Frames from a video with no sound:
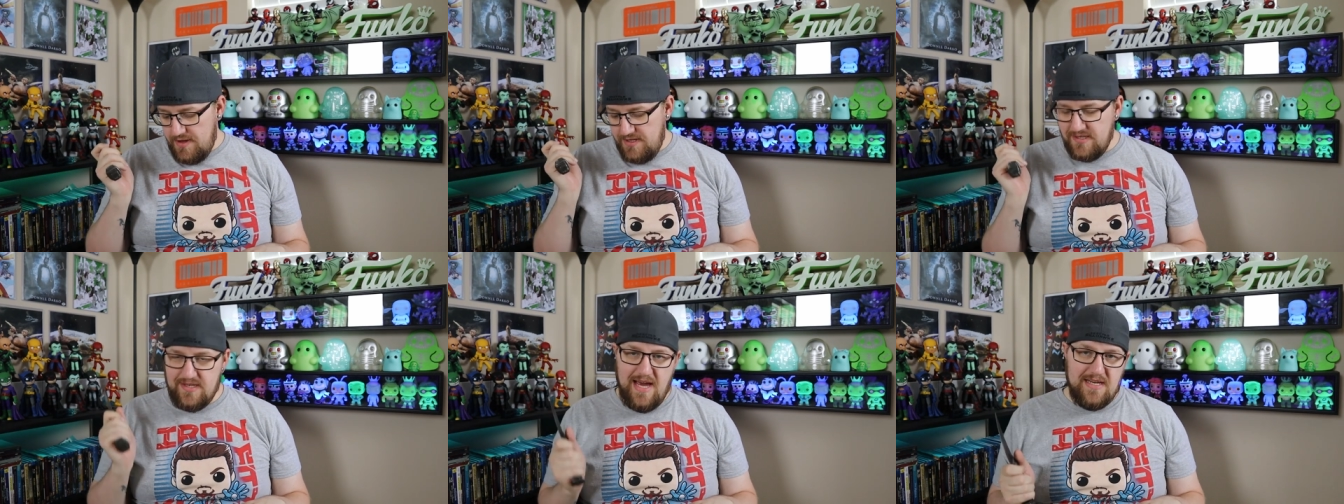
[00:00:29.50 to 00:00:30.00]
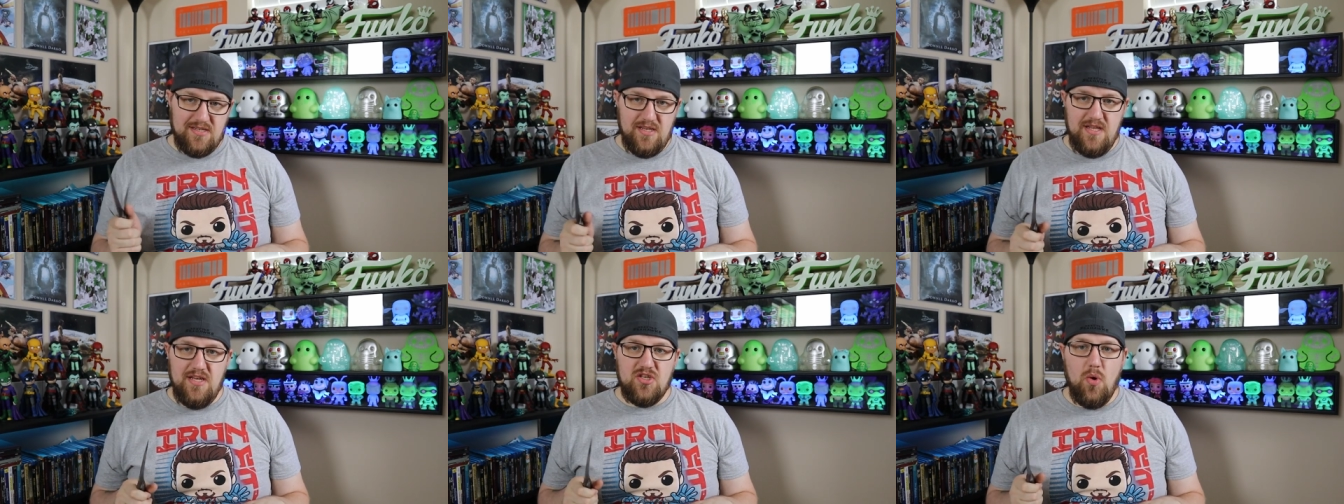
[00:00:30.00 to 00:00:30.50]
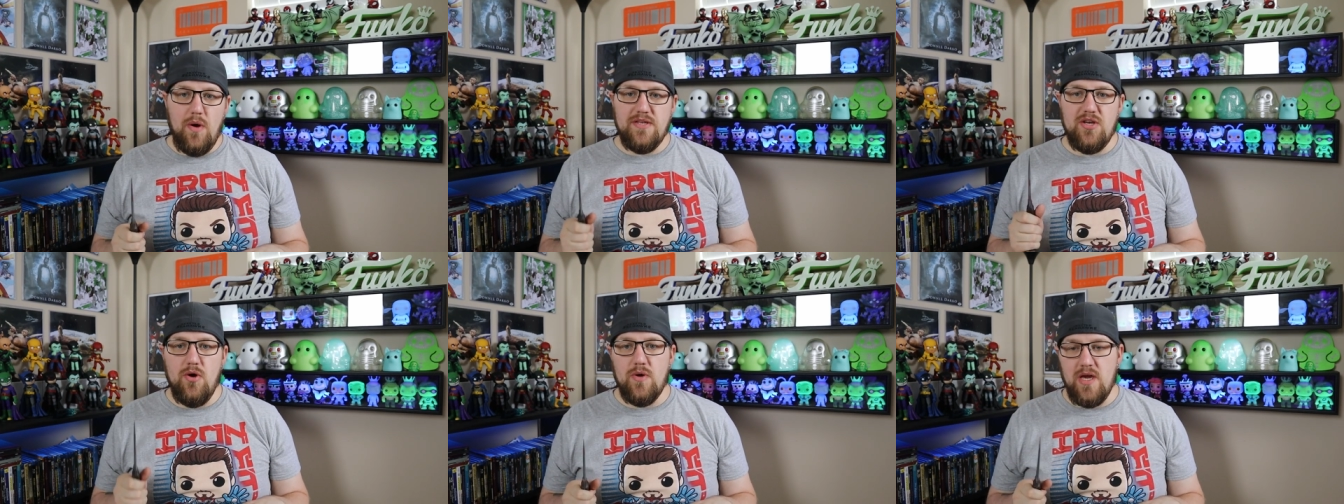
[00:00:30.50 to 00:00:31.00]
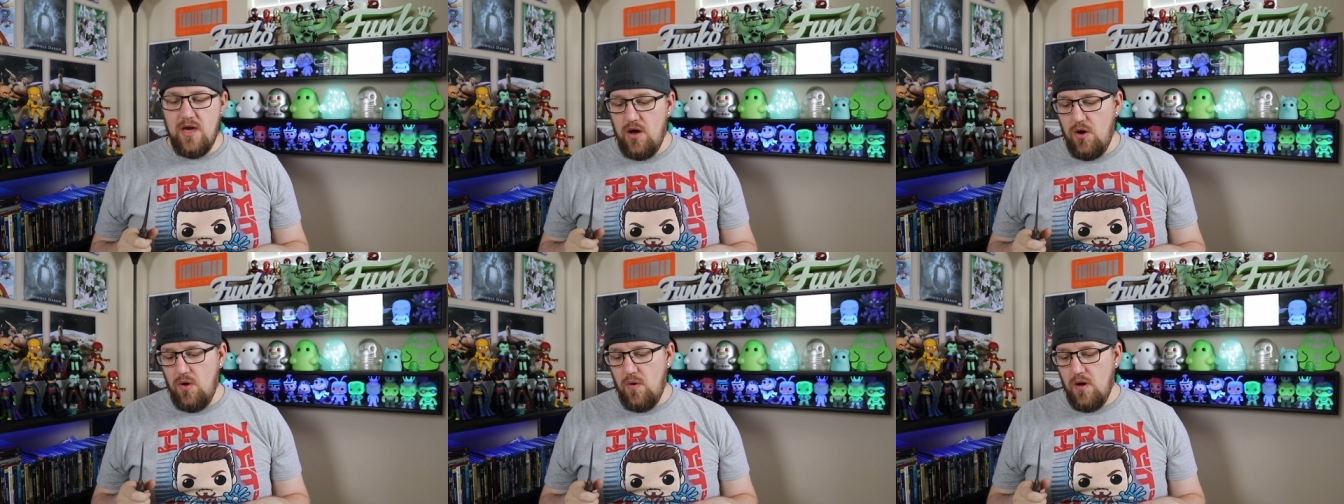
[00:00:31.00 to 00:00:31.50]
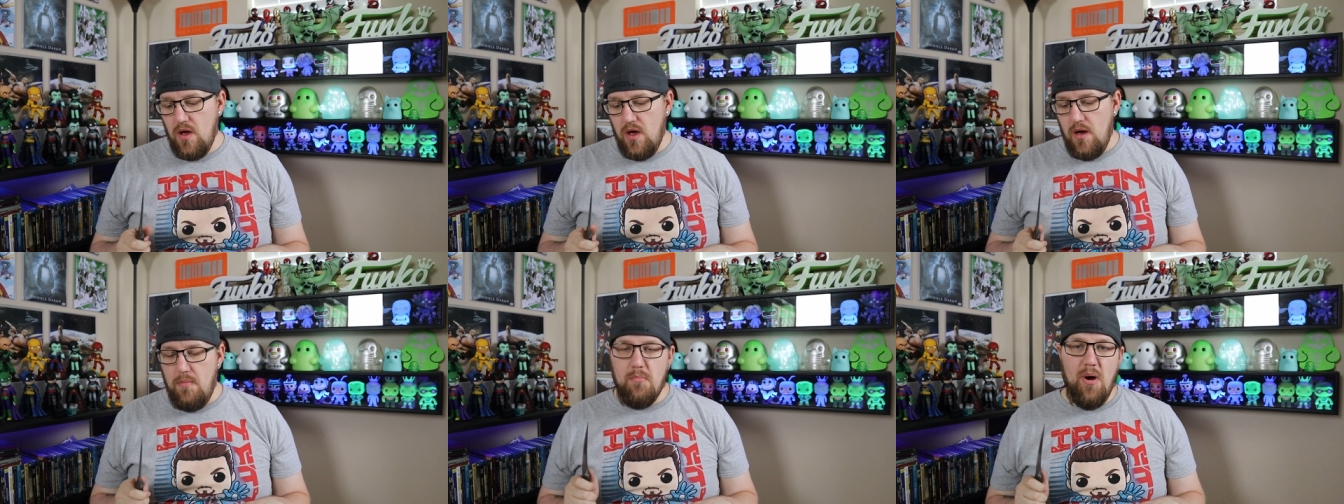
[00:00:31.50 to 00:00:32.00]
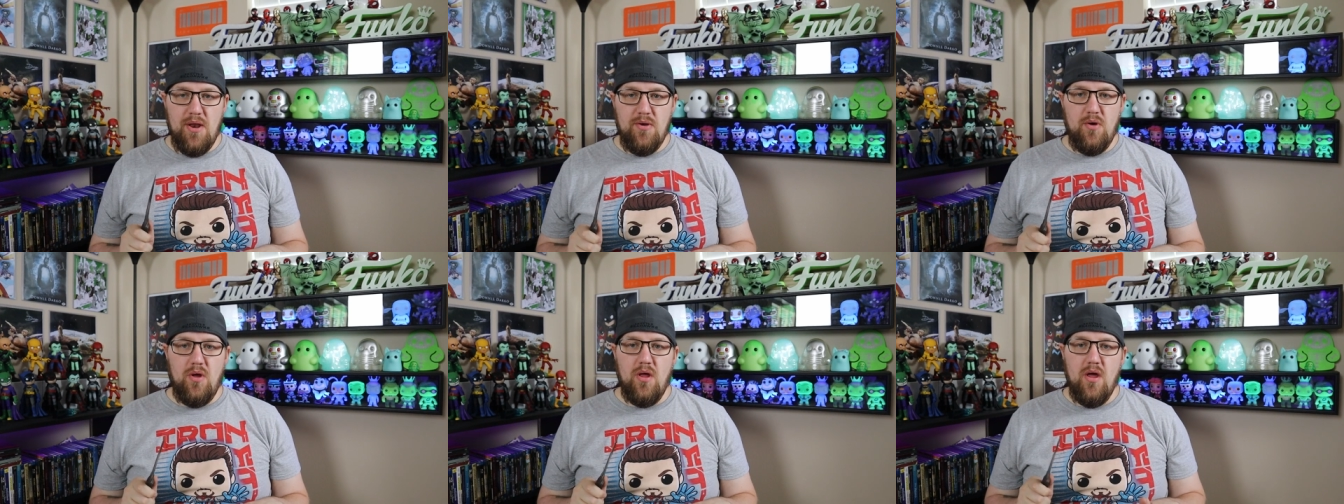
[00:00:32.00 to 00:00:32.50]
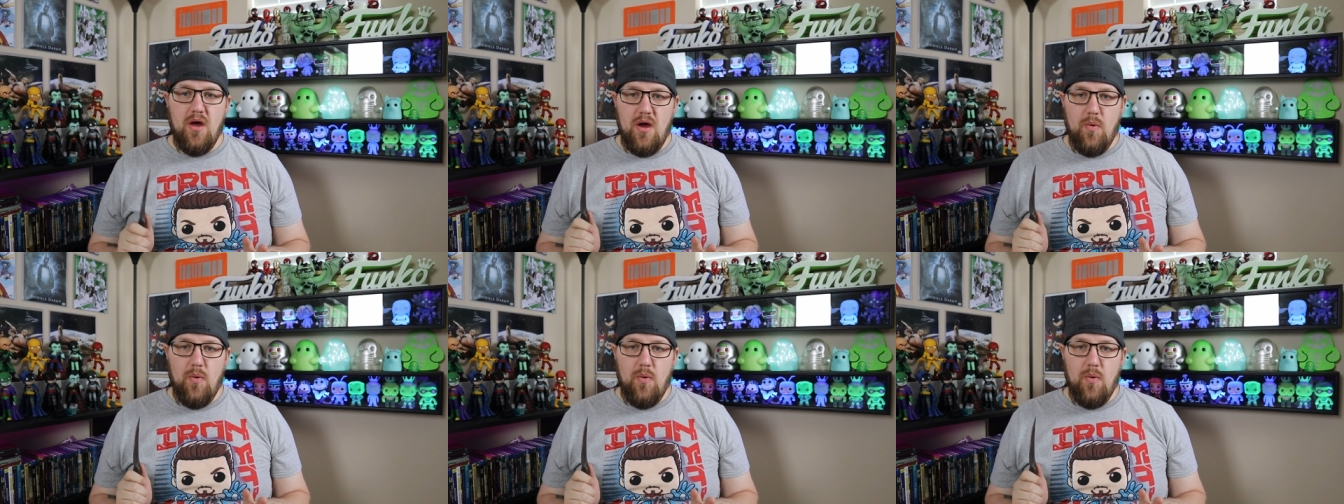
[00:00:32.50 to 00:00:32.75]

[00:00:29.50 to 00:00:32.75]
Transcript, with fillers: This is actually the Toy Tokyo bundle,